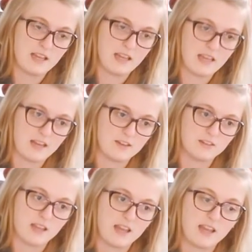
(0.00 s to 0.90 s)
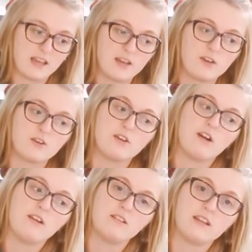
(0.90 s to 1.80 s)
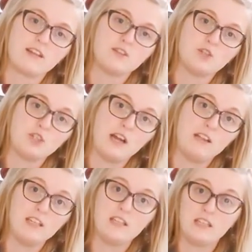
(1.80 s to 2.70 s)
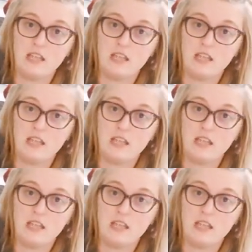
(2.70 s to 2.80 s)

and a garlic shallot